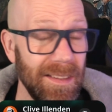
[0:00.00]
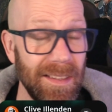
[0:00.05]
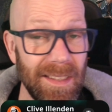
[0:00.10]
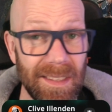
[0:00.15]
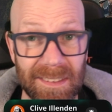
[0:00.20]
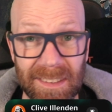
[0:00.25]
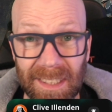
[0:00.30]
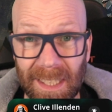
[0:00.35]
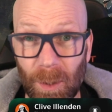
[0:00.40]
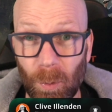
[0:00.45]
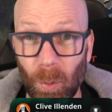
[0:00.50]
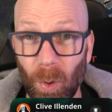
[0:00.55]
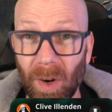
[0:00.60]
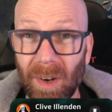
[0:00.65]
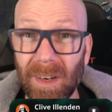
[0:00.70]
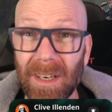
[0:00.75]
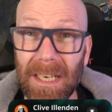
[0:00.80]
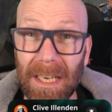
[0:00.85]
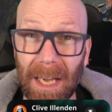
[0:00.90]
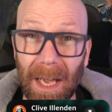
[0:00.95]
I'll tell you
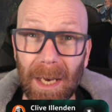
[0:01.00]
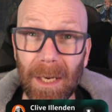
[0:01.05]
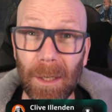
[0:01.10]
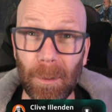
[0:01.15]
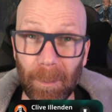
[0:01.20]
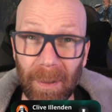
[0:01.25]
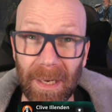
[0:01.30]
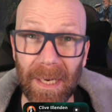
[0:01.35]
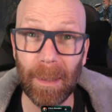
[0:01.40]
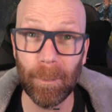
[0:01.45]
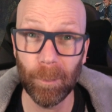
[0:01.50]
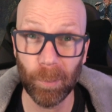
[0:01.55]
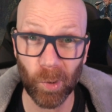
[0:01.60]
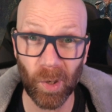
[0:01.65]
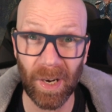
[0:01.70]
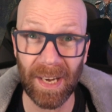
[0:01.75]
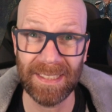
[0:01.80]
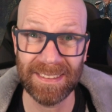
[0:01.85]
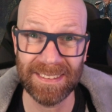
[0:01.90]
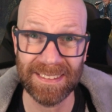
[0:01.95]
what, colour me
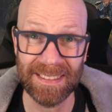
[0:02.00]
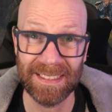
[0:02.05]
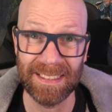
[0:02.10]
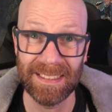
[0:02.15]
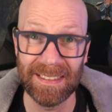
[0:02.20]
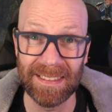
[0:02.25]
impressed.